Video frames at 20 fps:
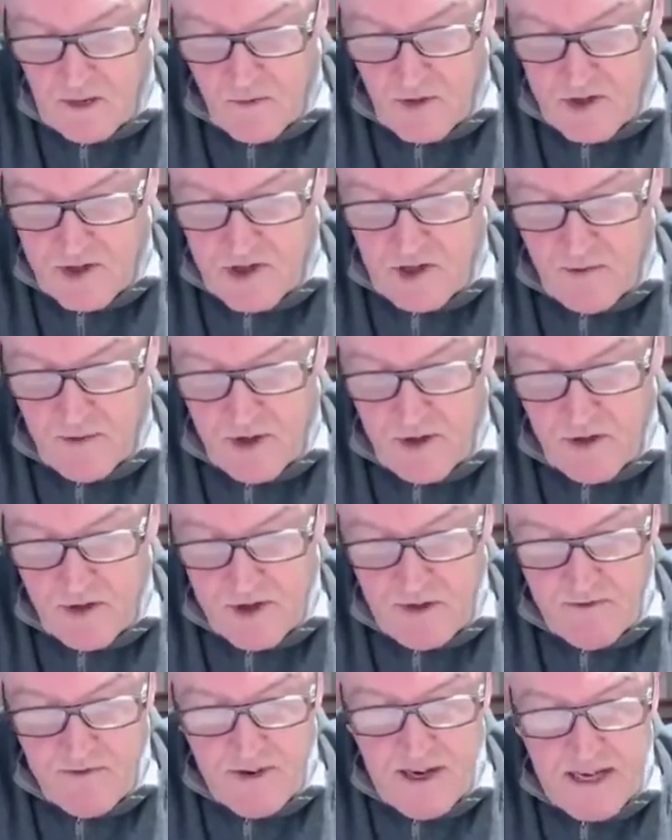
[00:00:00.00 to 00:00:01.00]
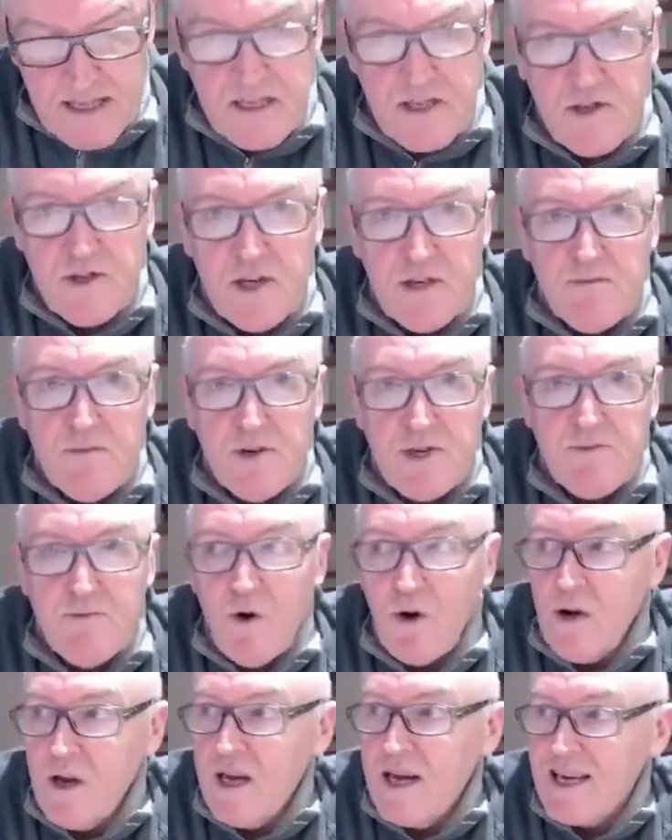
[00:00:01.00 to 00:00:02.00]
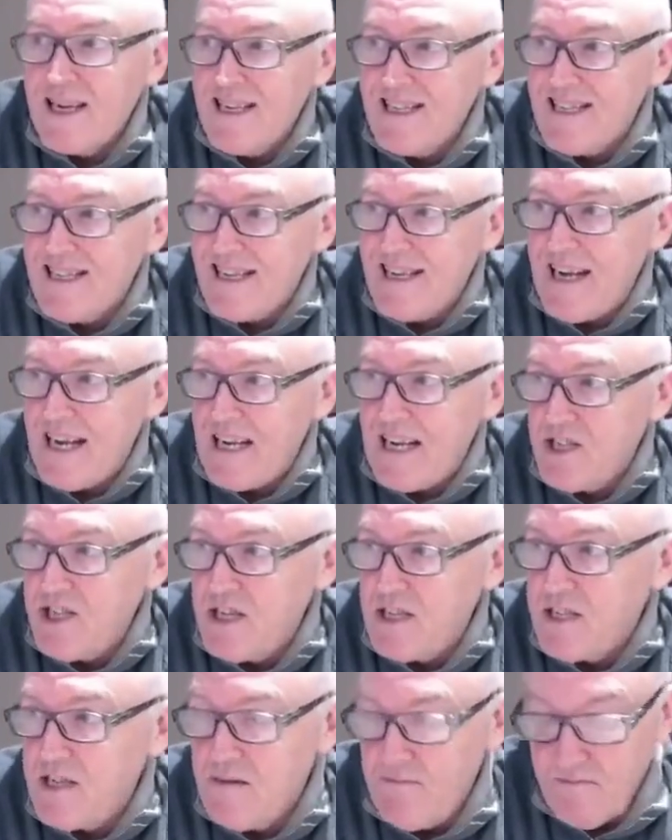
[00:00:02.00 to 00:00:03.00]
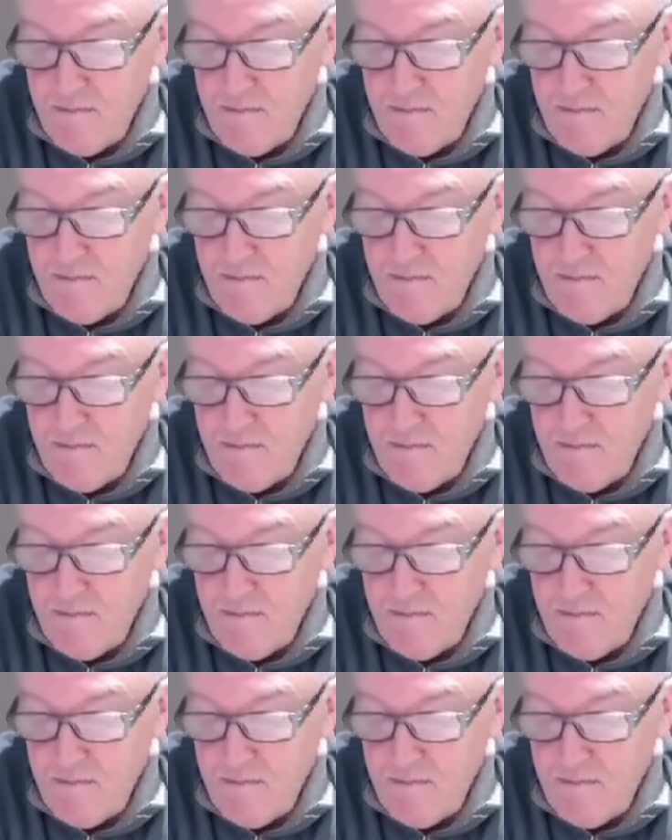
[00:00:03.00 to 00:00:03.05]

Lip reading: with someone who's infected, you're much more likely to catch it,